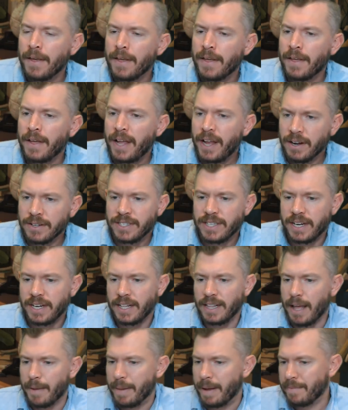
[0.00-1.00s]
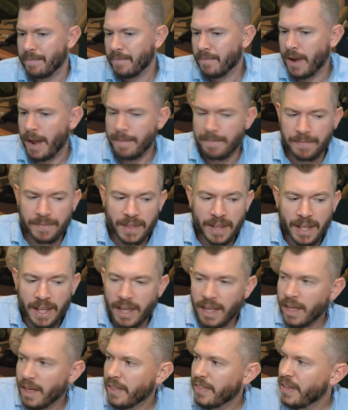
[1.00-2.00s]
here's the dilemma, right?
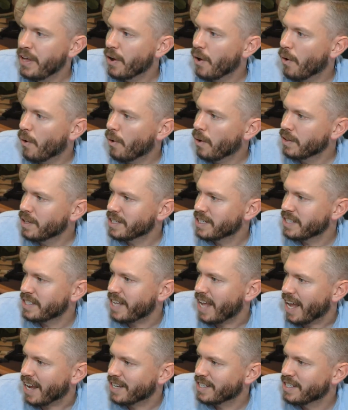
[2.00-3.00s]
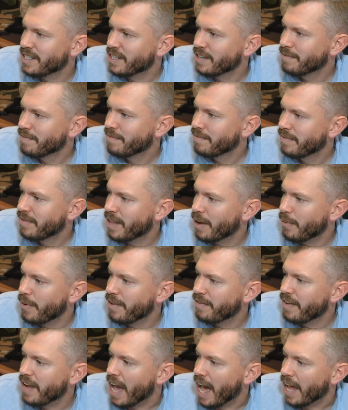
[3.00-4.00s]
The oldest text that
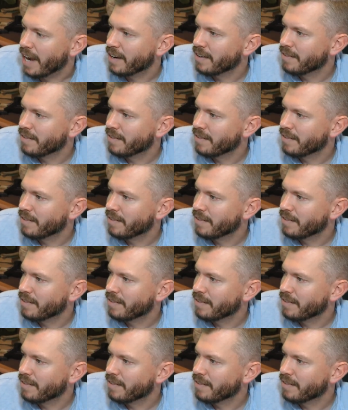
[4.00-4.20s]
we've got.